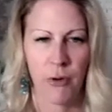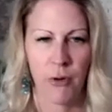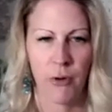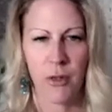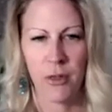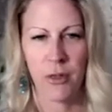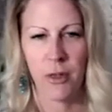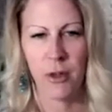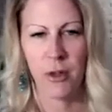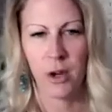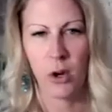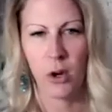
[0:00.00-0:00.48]

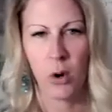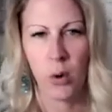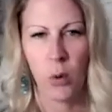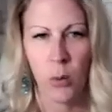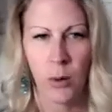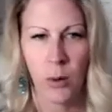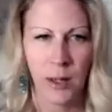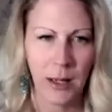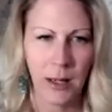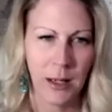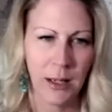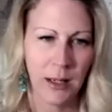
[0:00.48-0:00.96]
the
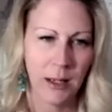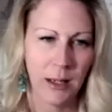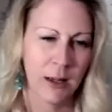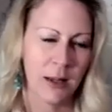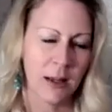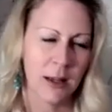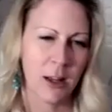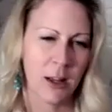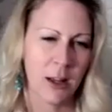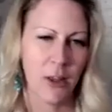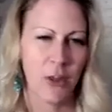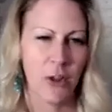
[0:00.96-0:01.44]

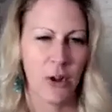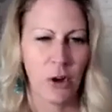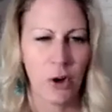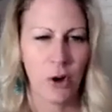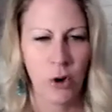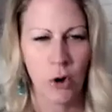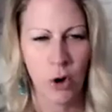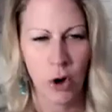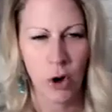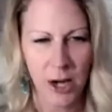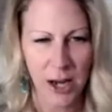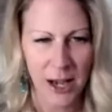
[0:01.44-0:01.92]
queen, the
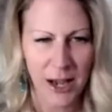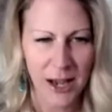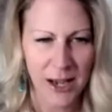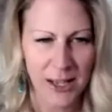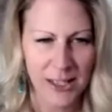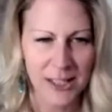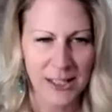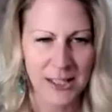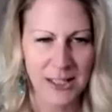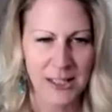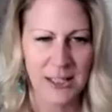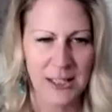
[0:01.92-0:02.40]

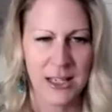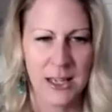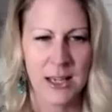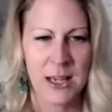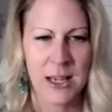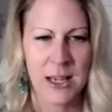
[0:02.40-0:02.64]
goddess,